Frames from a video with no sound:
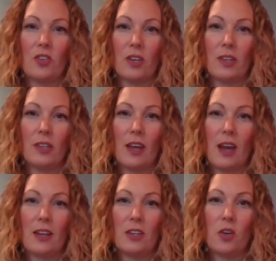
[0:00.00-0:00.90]

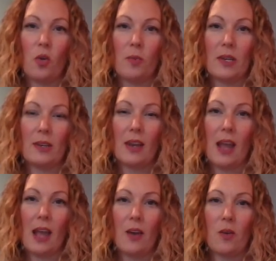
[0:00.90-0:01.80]
jill.toman
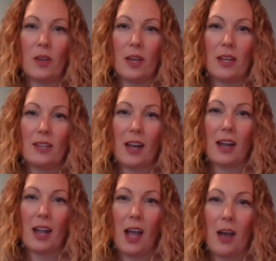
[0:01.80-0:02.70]
at
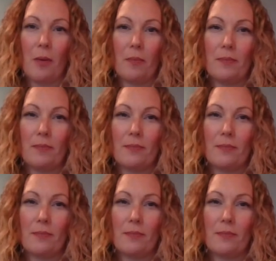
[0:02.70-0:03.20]
odl.com.